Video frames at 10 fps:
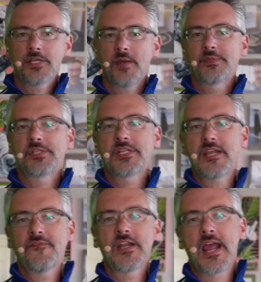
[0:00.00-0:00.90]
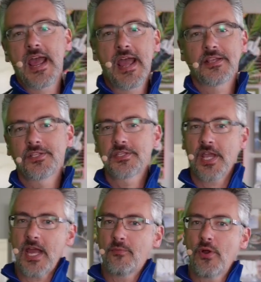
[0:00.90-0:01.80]
up, Steven asks,
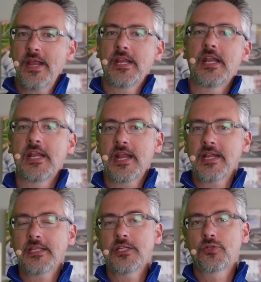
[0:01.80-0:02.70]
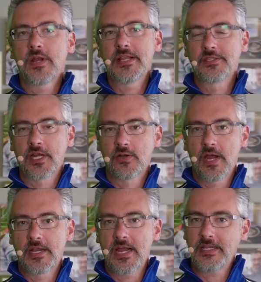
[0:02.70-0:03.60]
"Hi Brent, in a nightly trans or
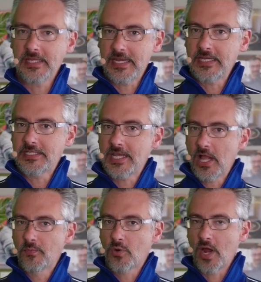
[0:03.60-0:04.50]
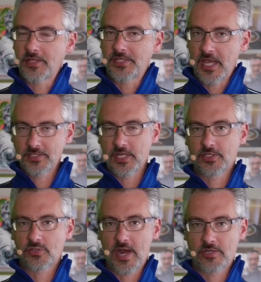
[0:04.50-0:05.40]
a nightly ETL process,
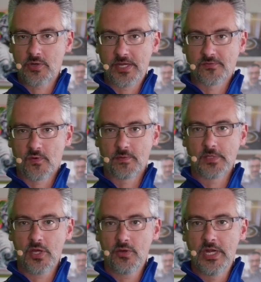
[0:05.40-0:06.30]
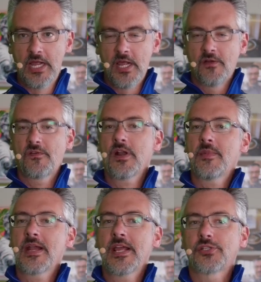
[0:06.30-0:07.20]
extract, transform, load, friend of
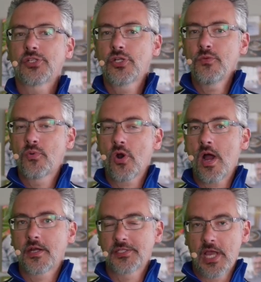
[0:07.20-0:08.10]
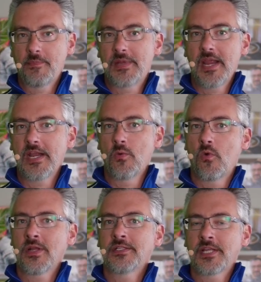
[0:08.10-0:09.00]
mine has two procs updating
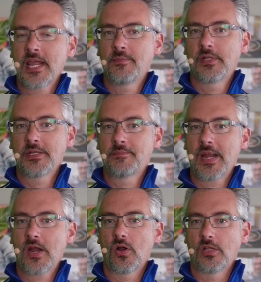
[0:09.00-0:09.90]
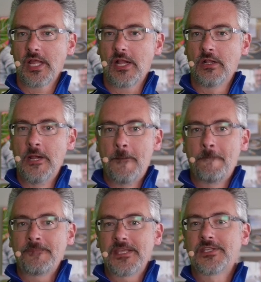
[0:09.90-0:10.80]
one table in parallel.
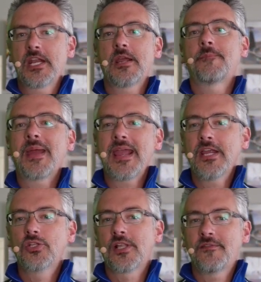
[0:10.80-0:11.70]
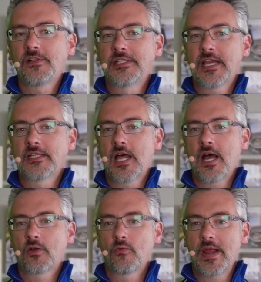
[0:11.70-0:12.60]
He's getting a page level
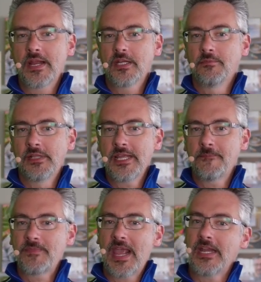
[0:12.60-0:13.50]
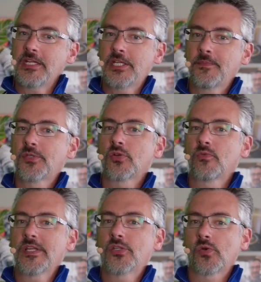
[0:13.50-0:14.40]
deadlock randomly. Any tips or
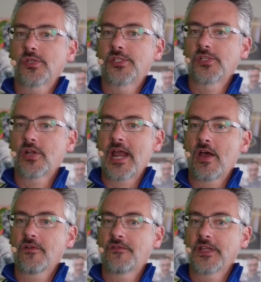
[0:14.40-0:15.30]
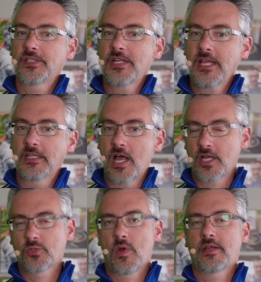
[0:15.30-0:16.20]
resources on how to fix
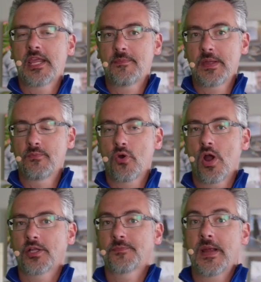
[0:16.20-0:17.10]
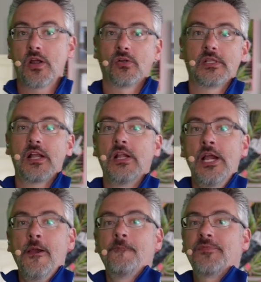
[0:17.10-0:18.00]
deadlocks while keeping procs parallel?
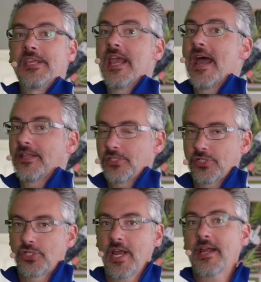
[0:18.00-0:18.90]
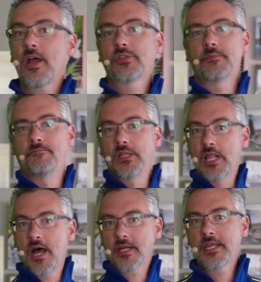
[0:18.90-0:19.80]
Yes, check out the
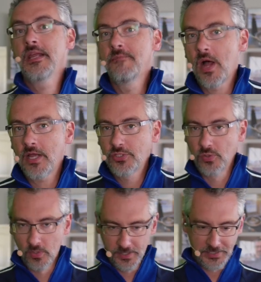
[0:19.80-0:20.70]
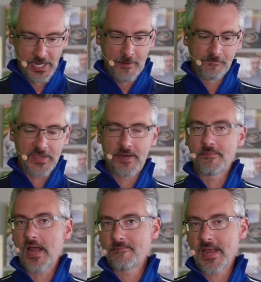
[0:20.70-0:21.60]
blocking modules in
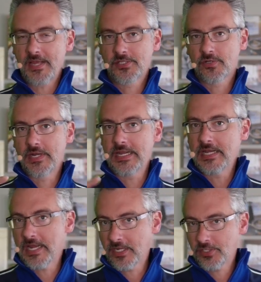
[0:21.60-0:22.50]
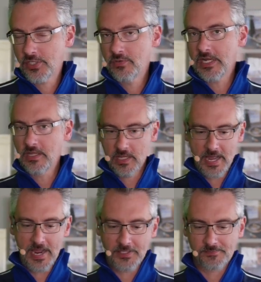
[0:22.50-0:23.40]
my mastering index tuning
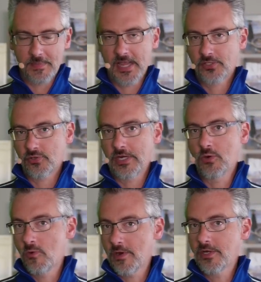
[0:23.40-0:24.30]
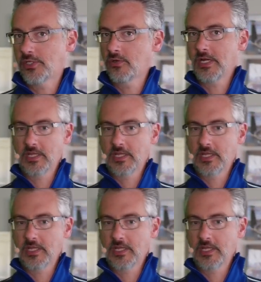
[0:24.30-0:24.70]
class, mastering query tuning